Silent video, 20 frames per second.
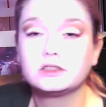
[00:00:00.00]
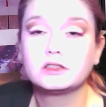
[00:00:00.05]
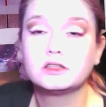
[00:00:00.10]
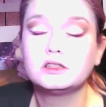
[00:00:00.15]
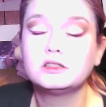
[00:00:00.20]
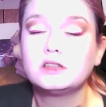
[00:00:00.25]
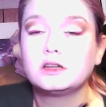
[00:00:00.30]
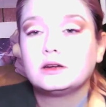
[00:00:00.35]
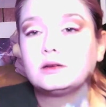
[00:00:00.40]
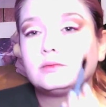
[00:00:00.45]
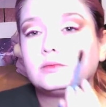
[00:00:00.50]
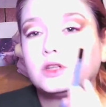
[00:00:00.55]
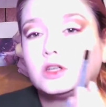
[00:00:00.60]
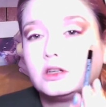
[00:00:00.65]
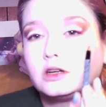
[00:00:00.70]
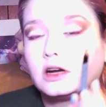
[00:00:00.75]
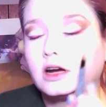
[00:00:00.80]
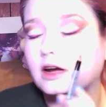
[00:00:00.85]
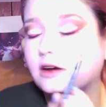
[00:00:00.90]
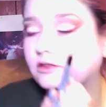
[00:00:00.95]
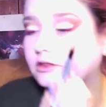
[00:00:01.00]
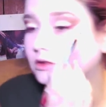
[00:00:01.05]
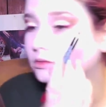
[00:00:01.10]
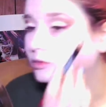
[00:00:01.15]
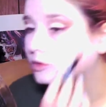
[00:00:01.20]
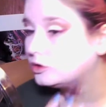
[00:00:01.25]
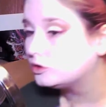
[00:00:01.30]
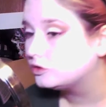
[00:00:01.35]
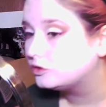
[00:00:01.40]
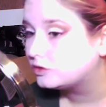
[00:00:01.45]
this, I am gonna have to
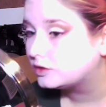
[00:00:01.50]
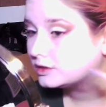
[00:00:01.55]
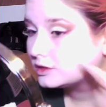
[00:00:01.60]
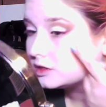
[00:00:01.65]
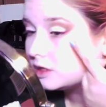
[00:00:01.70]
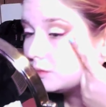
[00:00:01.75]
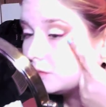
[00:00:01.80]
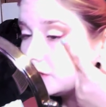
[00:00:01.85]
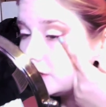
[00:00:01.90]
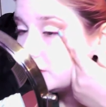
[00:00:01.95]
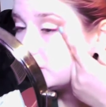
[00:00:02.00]
move some of the